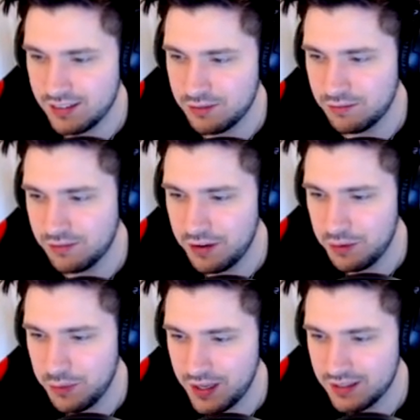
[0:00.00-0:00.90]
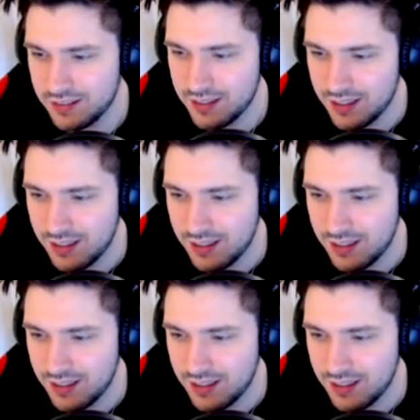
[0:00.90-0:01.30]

That's very weird.